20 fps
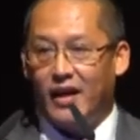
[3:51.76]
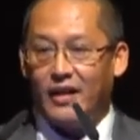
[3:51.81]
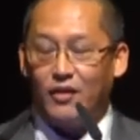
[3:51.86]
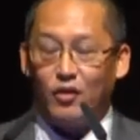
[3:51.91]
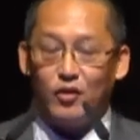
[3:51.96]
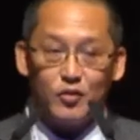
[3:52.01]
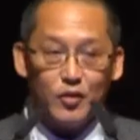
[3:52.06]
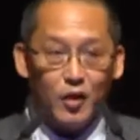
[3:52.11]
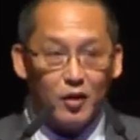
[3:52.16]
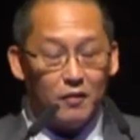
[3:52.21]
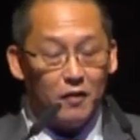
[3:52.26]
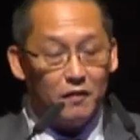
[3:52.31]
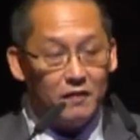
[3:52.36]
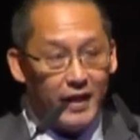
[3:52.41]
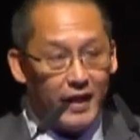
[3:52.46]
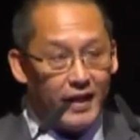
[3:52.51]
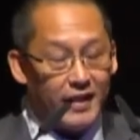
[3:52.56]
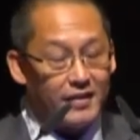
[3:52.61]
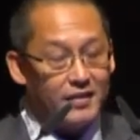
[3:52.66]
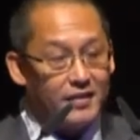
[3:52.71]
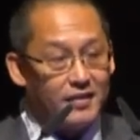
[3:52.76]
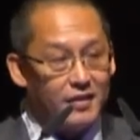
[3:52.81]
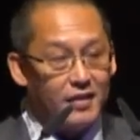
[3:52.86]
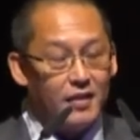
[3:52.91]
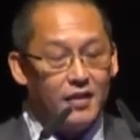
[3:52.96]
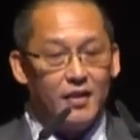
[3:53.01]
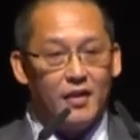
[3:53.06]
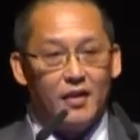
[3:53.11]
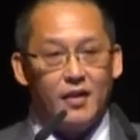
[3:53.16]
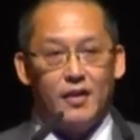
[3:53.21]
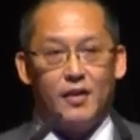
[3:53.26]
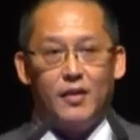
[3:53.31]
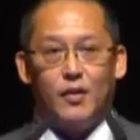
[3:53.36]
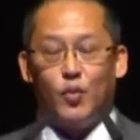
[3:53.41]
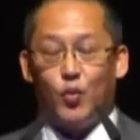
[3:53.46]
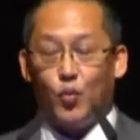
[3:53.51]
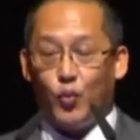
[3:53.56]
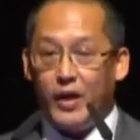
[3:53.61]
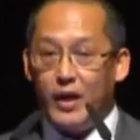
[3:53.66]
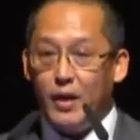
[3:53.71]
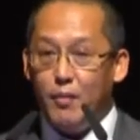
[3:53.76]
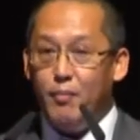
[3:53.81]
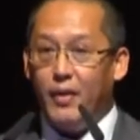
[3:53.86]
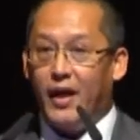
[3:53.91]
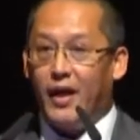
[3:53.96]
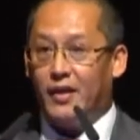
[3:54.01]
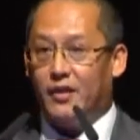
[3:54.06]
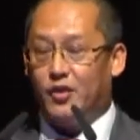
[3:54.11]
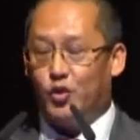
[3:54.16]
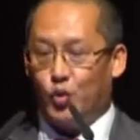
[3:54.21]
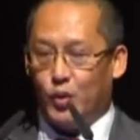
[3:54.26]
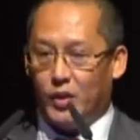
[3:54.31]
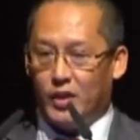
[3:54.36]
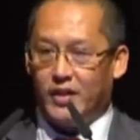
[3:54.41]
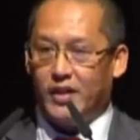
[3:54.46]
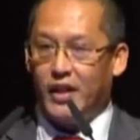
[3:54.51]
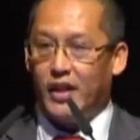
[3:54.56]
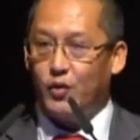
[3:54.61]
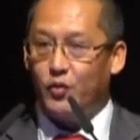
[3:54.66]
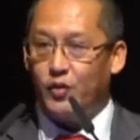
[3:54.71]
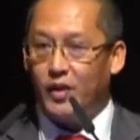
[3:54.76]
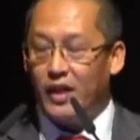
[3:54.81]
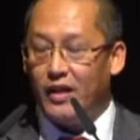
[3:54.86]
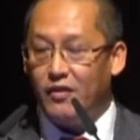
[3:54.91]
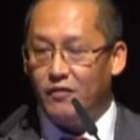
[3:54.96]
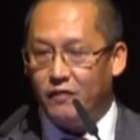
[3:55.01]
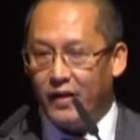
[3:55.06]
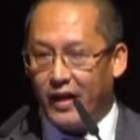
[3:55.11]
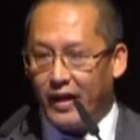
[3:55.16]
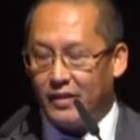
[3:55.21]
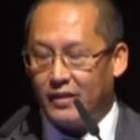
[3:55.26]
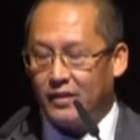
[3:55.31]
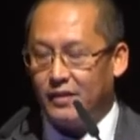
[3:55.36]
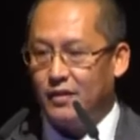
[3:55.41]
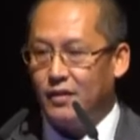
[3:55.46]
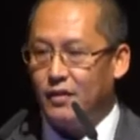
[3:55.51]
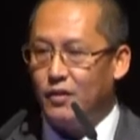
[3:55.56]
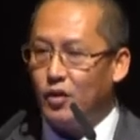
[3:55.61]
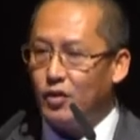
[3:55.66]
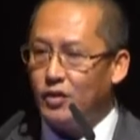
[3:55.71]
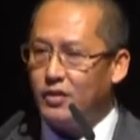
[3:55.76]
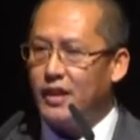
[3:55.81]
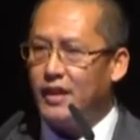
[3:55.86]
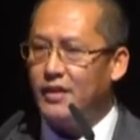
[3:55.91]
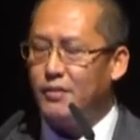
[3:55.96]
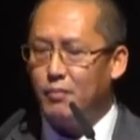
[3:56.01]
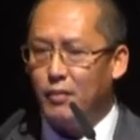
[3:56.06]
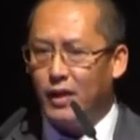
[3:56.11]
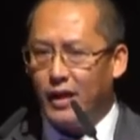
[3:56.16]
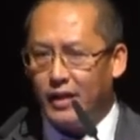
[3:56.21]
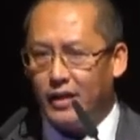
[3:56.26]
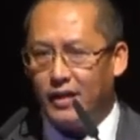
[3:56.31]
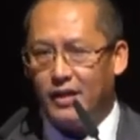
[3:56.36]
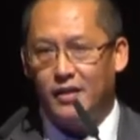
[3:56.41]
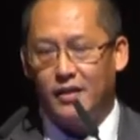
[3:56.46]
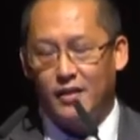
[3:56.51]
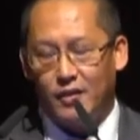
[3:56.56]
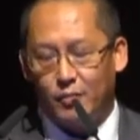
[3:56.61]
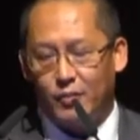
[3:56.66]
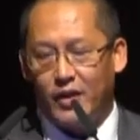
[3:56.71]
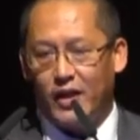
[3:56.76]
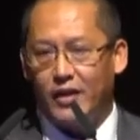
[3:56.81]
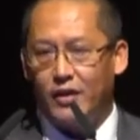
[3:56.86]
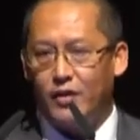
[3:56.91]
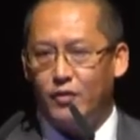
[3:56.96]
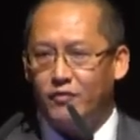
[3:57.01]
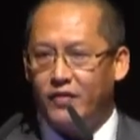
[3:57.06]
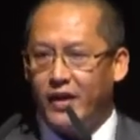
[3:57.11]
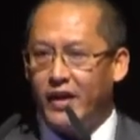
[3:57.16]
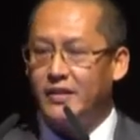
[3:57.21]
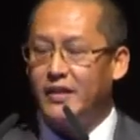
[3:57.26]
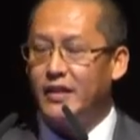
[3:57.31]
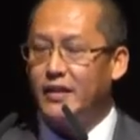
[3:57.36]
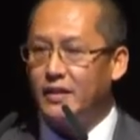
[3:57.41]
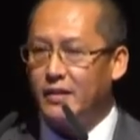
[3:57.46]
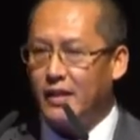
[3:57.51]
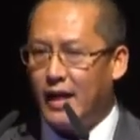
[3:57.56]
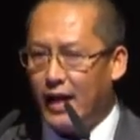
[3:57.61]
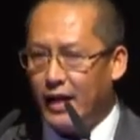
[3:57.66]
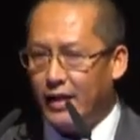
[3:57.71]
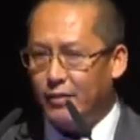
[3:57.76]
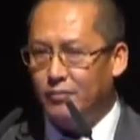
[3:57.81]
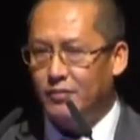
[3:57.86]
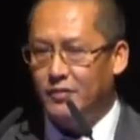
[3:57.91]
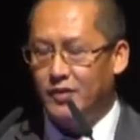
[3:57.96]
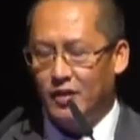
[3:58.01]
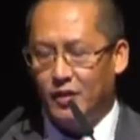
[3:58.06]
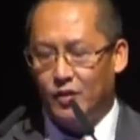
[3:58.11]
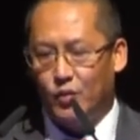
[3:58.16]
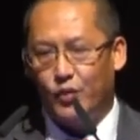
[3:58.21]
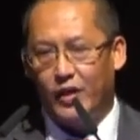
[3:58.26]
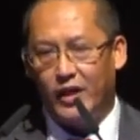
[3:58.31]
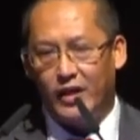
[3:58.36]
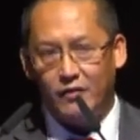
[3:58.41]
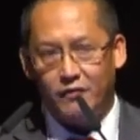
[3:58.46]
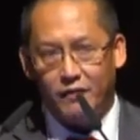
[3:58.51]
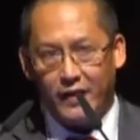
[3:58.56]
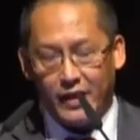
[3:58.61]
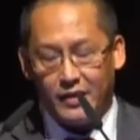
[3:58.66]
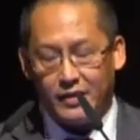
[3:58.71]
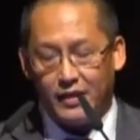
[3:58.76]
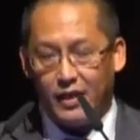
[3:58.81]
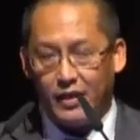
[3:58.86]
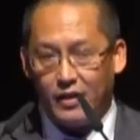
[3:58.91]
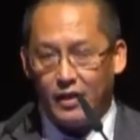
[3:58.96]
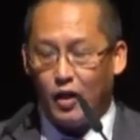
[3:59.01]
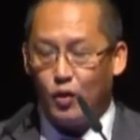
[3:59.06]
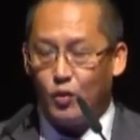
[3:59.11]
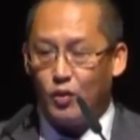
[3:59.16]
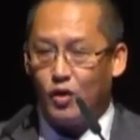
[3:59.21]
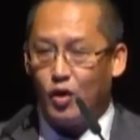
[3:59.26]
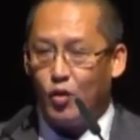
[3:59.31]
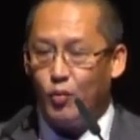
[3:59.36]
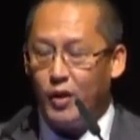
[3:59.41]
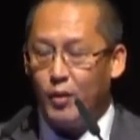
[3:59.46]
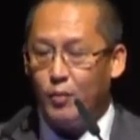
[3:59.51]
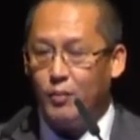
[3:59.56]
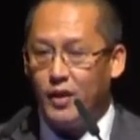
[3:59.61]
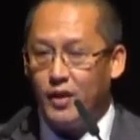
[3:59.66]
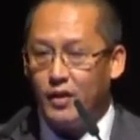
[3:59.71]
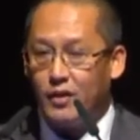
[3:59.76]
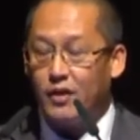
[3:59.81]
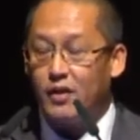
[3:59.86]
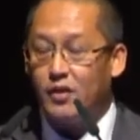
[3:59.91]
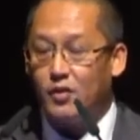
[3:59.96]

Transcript: And on top of that, we make sure that we invest not just money, but invest in time, we invest in our commitment,